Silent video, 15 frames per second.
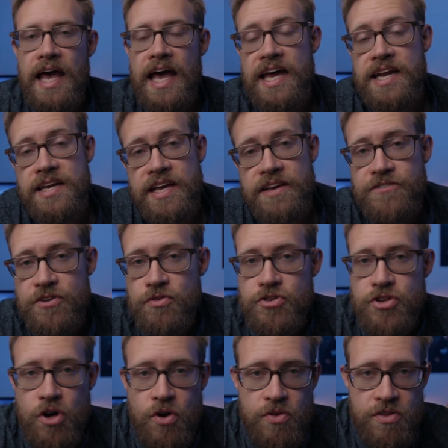And if you
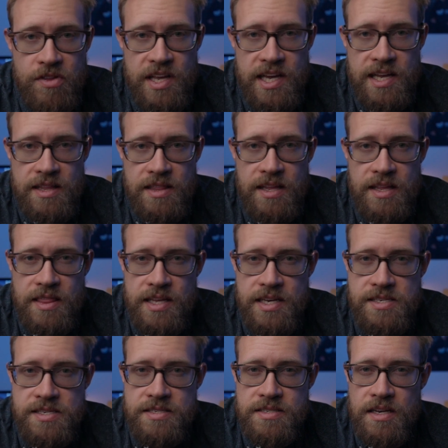don't think that
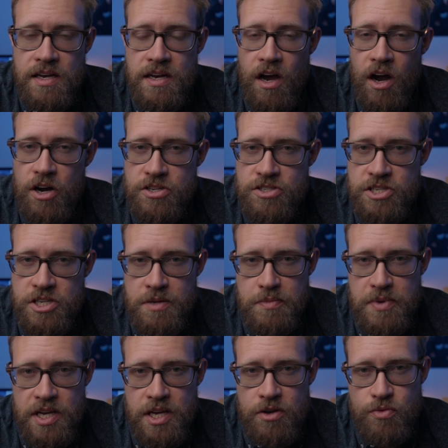this
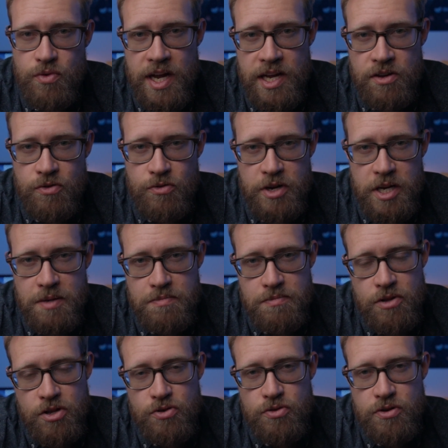RGB red, green,
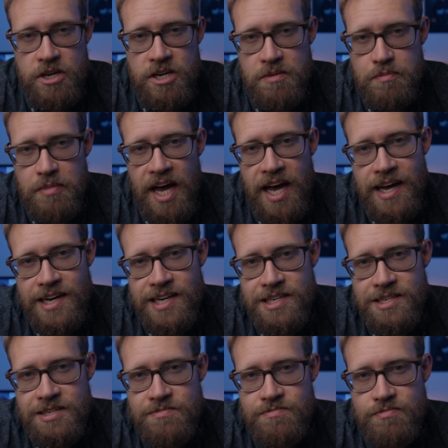blue
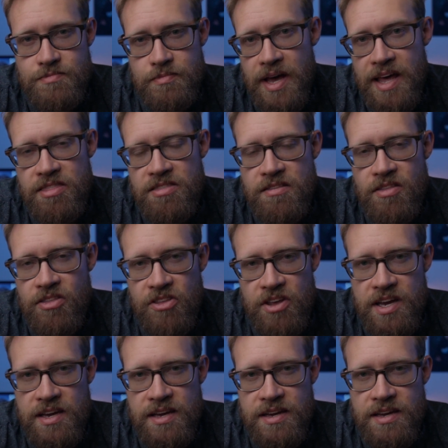combined method
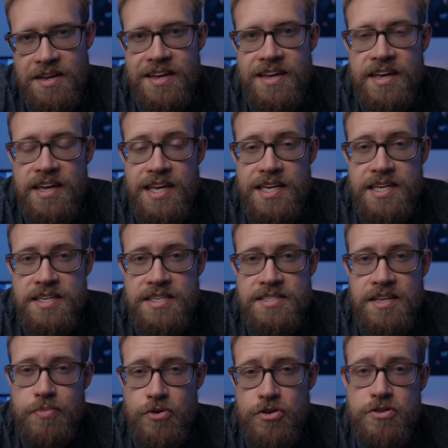thing is
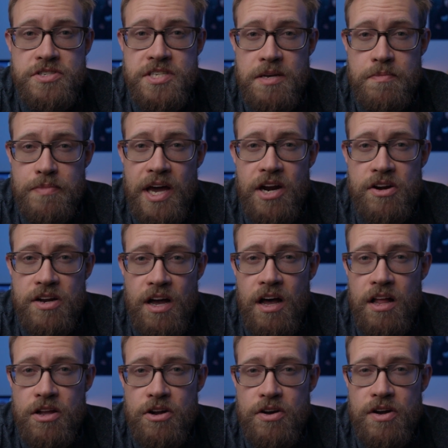producing better
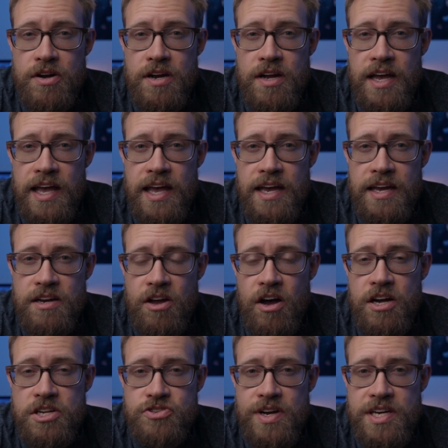color and
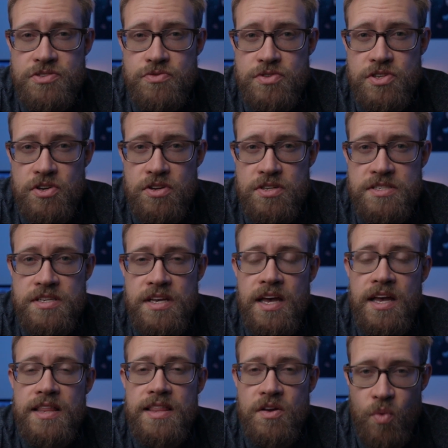contrast results,
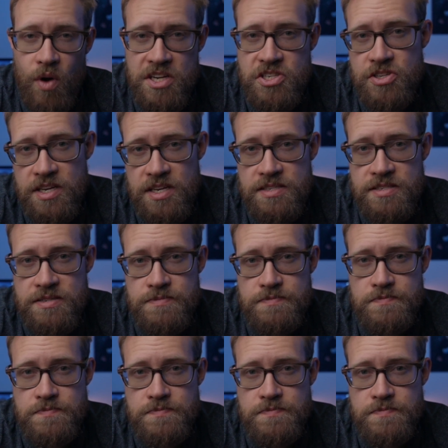then watch this.